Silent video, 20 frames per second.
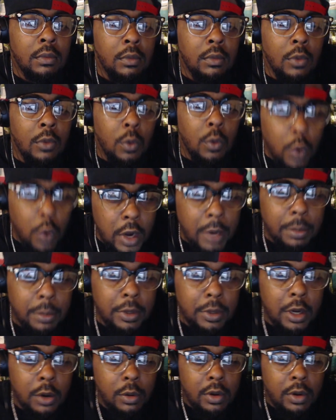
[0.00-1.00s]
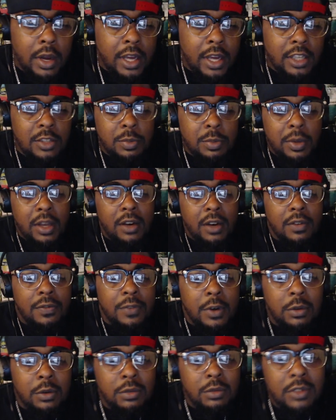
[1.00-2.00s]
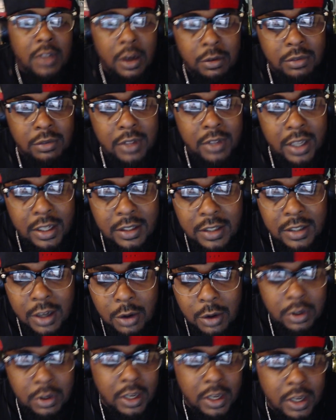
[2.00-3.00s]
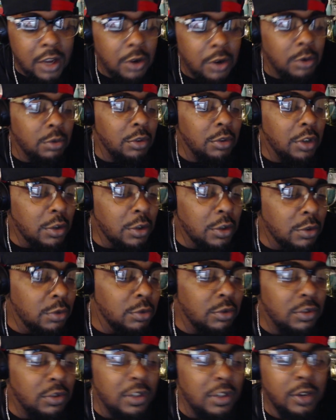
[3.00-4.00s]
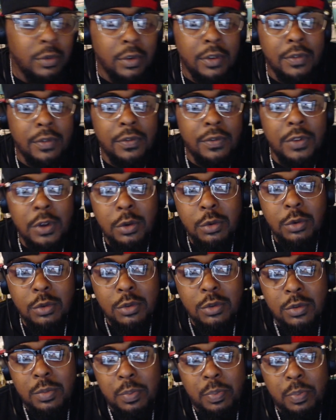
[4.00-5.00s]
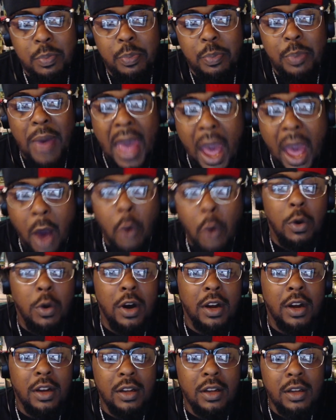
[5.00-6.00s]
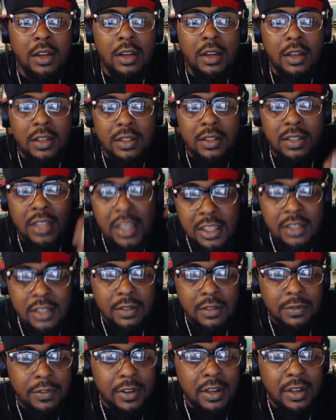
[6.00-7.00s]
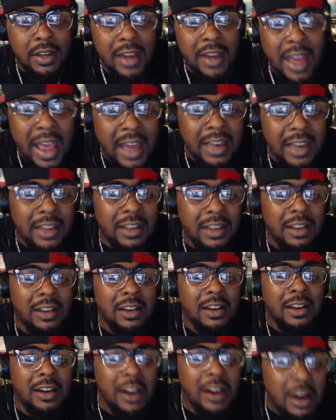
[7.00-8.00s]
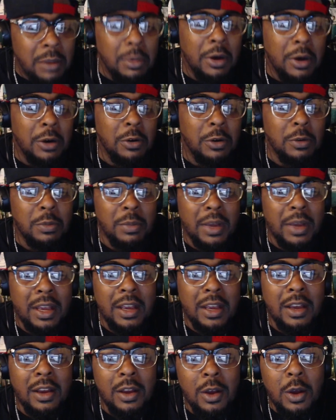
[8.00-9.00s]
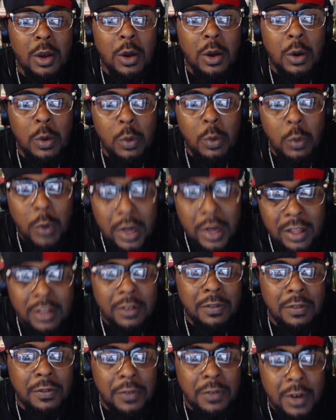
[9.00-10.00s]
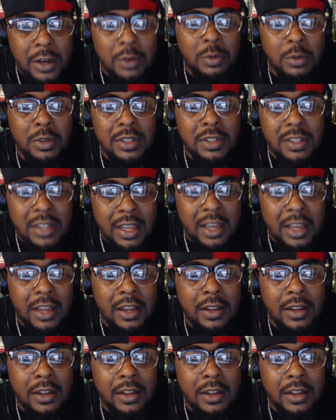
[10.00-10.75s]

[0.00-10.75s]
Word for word: What up, though? Heist Man the Foe, Talk That Talk, Ghetto News and Reviews, Power, Season Finale. Come on, man. What the fuck was that?